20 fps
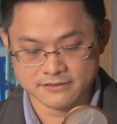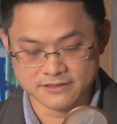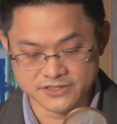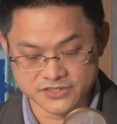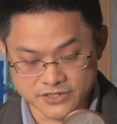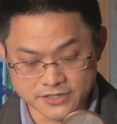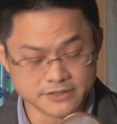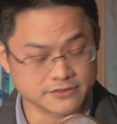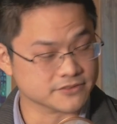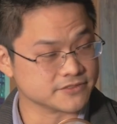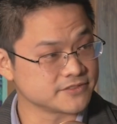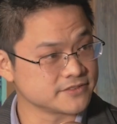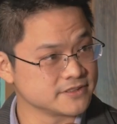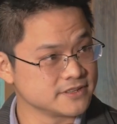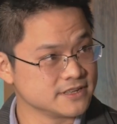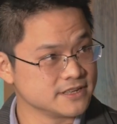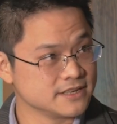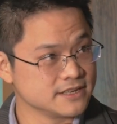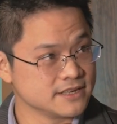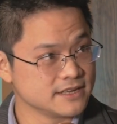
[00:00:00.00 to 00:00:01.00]
journals.
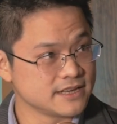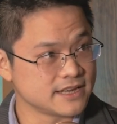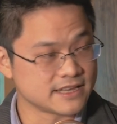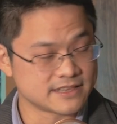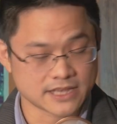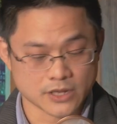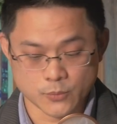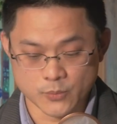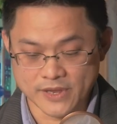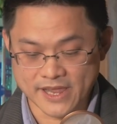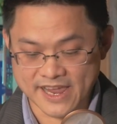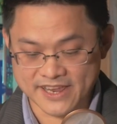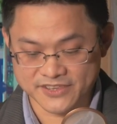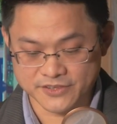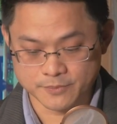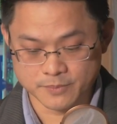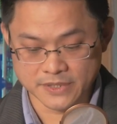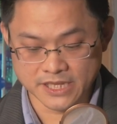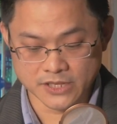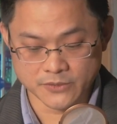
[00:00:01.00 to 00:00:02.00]
And Whoa. like we
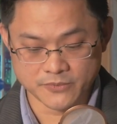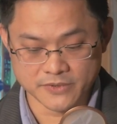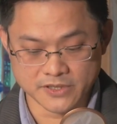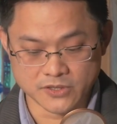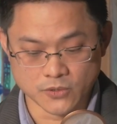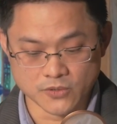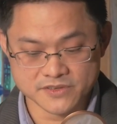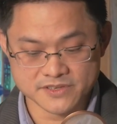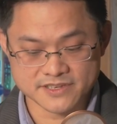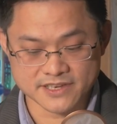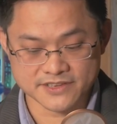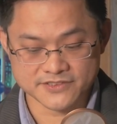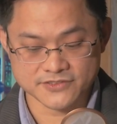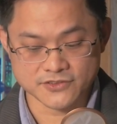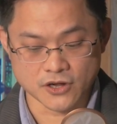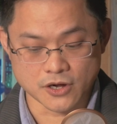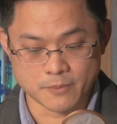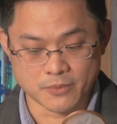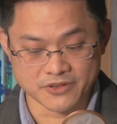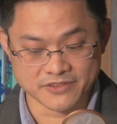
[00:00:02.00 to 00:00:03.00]
explain, we don't just
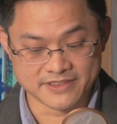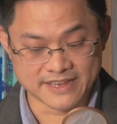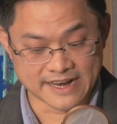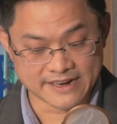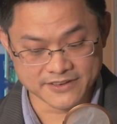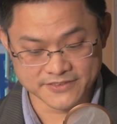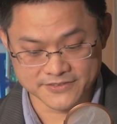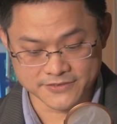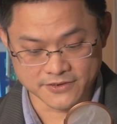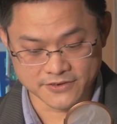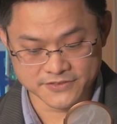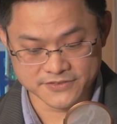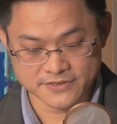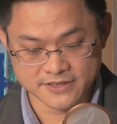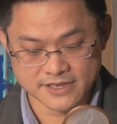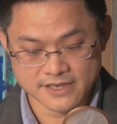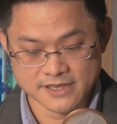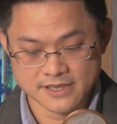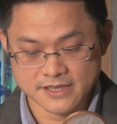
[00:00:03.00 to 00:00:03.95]
talk about dinosaurs,